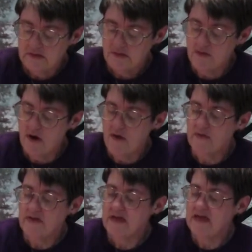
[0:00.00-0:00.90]

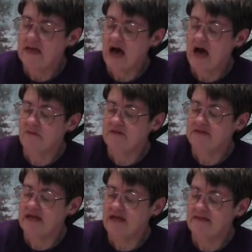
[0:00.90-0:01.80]
Normally I
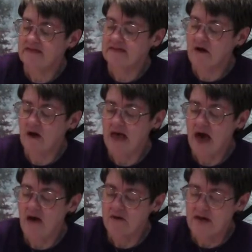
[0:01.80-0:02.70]
would take these all
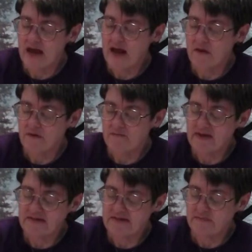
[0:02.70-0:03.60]
out and I would
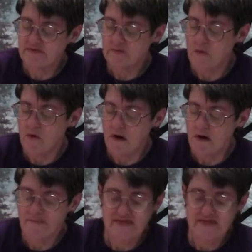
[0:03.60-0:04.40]
mix up some more,